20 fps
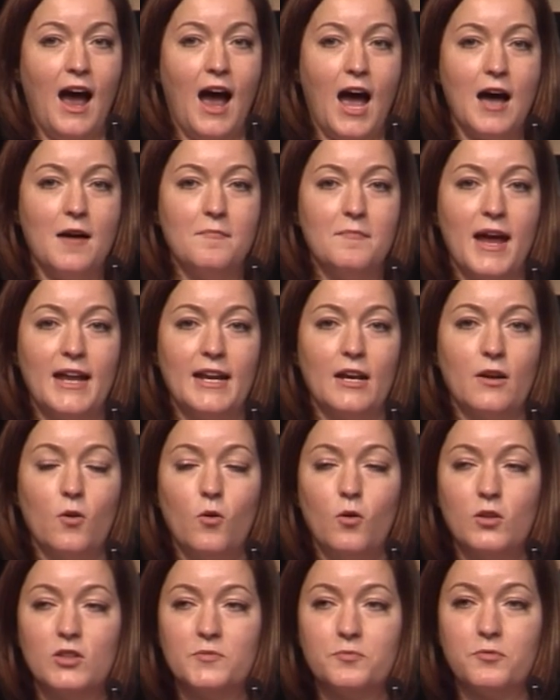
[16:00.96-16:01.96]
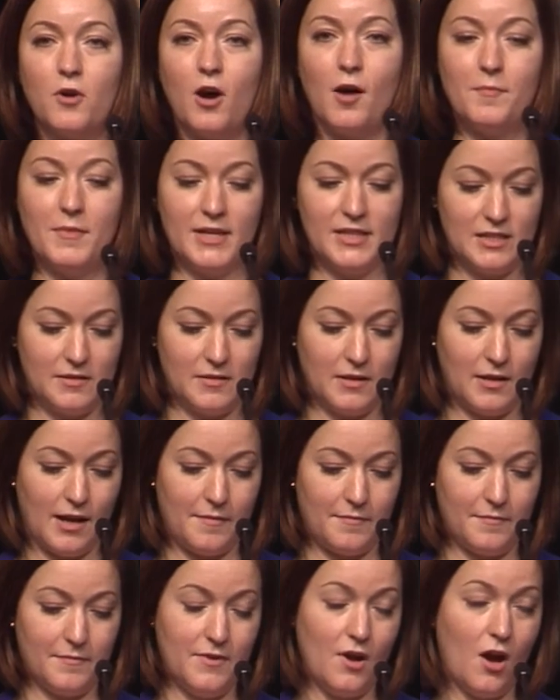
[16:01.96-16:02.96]
And it holds promise
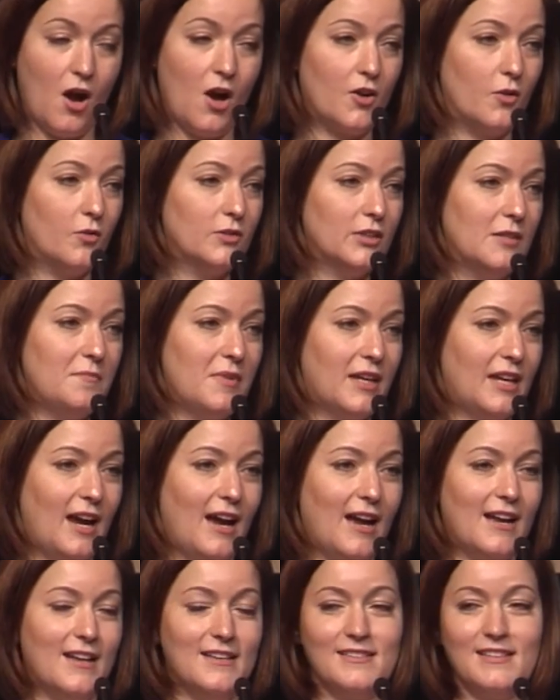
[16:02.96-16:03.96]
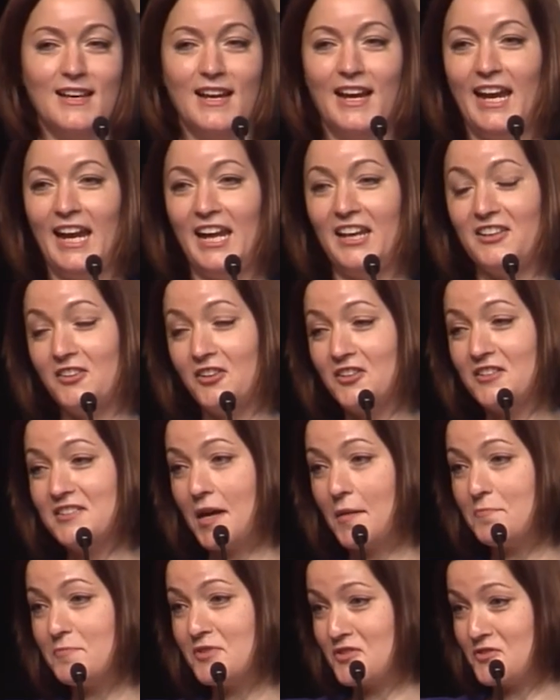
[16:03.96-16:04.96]
not only because it looks
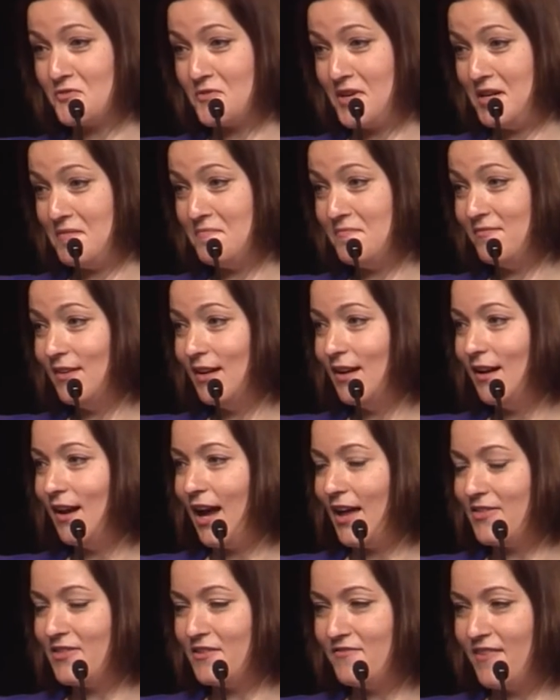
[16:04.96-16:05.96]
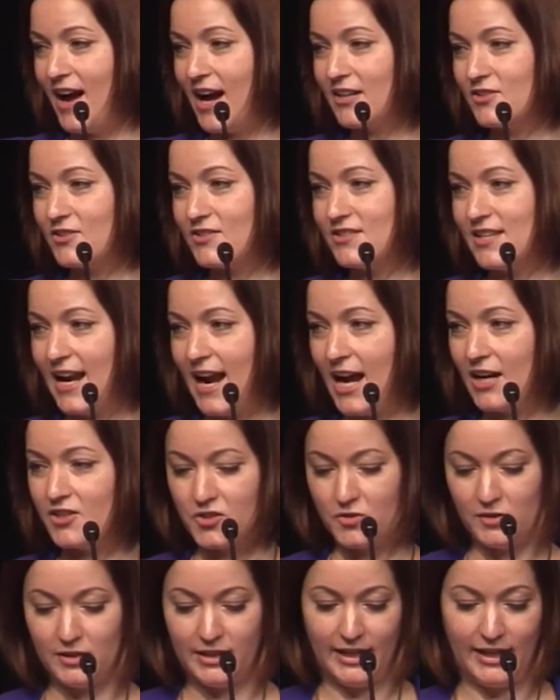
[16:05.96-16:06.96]
upstream at the factors that
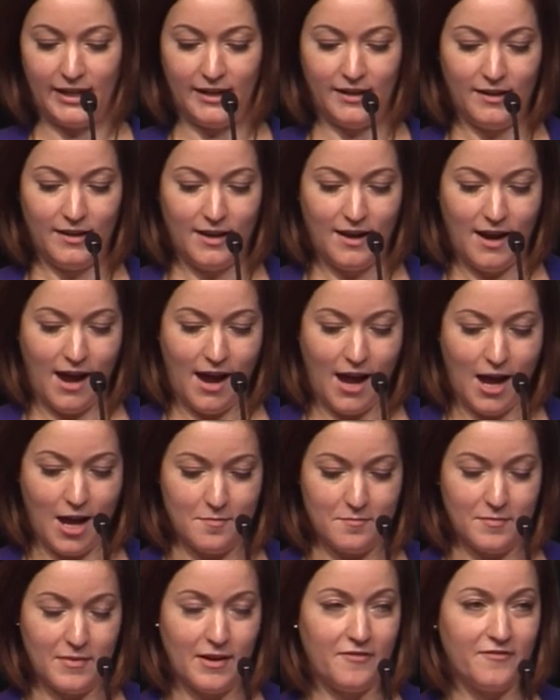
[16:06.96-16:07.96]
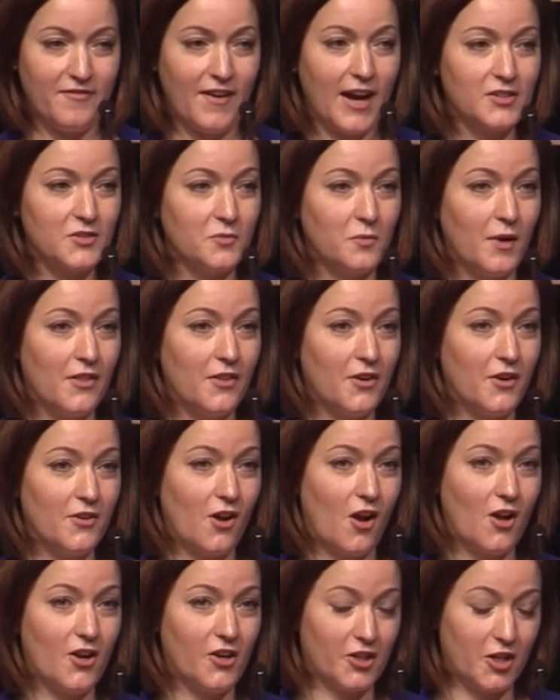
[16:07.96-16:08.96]
actually affect whether or
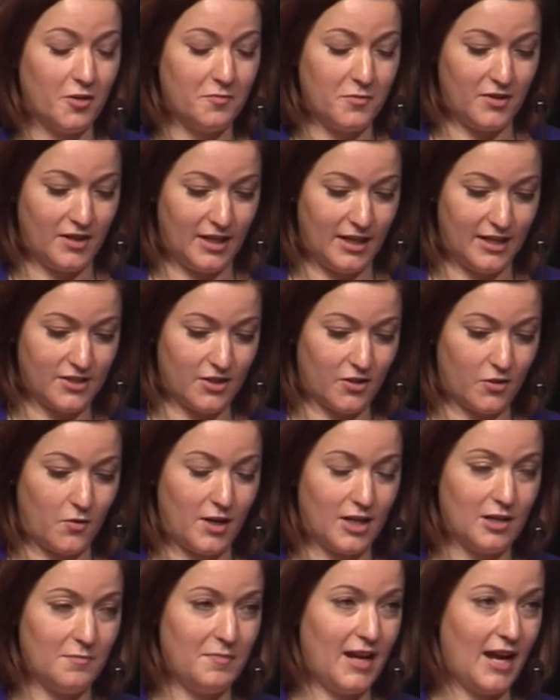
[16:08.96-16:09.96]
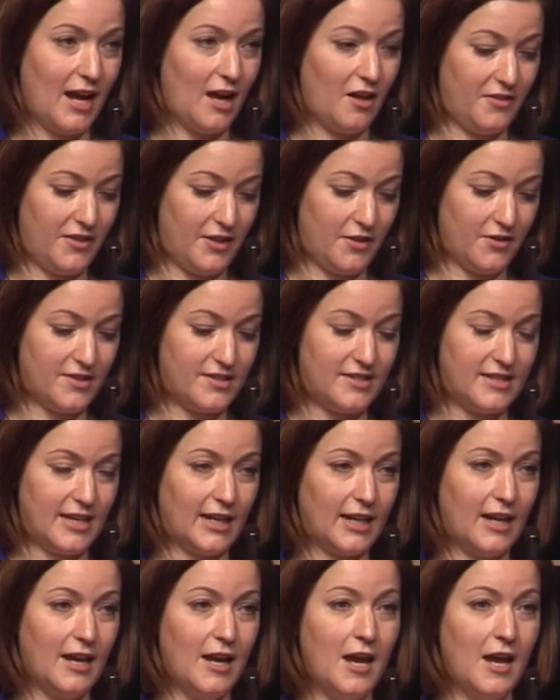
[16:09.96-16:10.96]
not our communities are going to be healthy or sick,